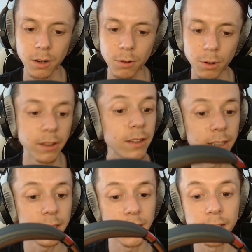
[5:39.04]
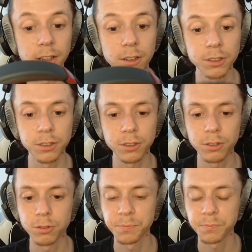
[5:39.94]
One thing I
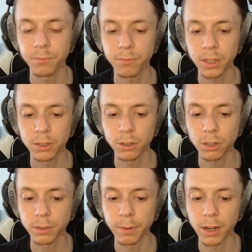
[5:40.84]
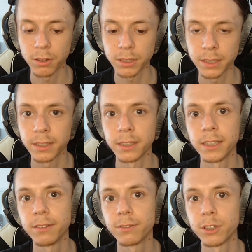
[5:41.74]
also talked about in
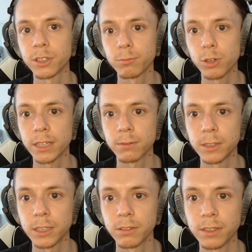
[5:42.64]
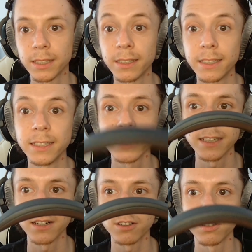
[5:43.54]
the first impression video is that these
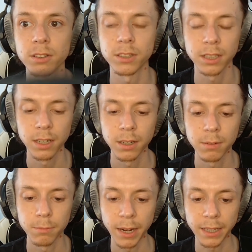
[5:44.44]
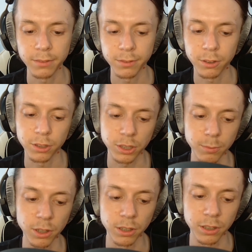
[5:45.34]
are not made for
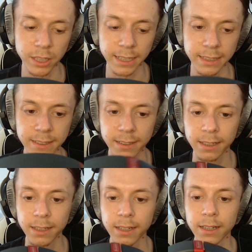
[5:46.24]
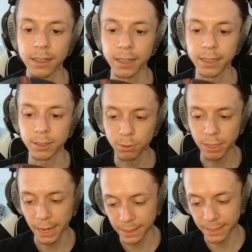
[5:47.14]
smaller heads. Like you
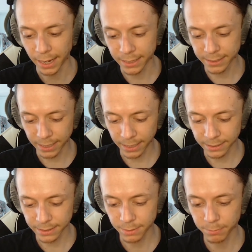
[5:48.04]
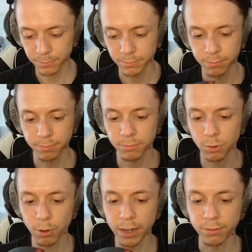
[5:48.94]
can extend them
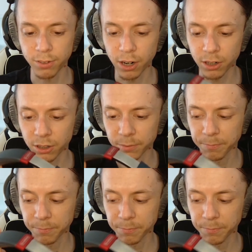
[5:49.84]
quite far,